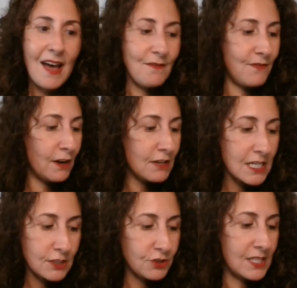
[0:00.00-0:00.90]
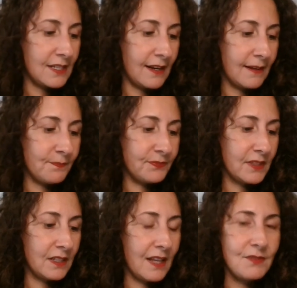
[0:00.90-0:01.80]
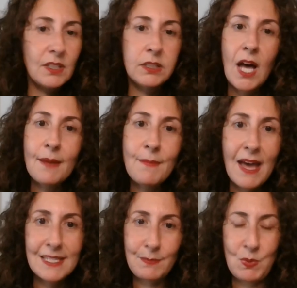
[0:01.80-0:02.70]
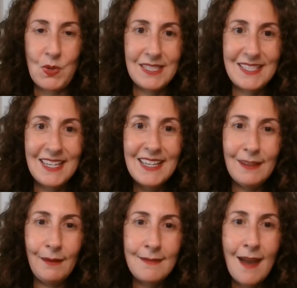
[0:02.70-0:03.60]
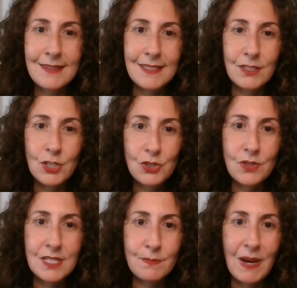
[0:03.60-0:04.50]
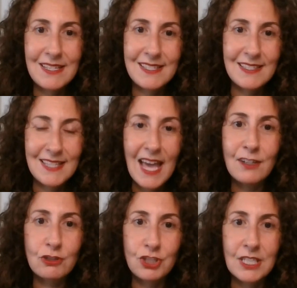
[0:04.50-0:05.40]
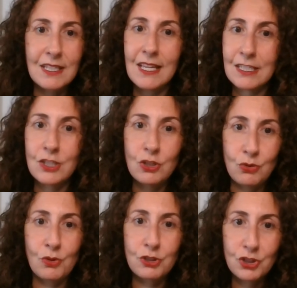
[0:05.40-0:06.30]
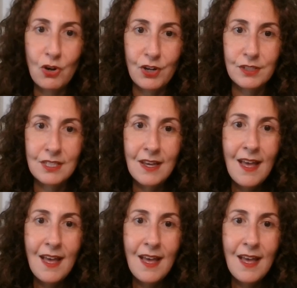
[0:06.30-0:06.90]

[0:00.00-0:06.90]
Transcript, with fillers: a very interesting kind of climax point connected to this Pisces energy in your chart.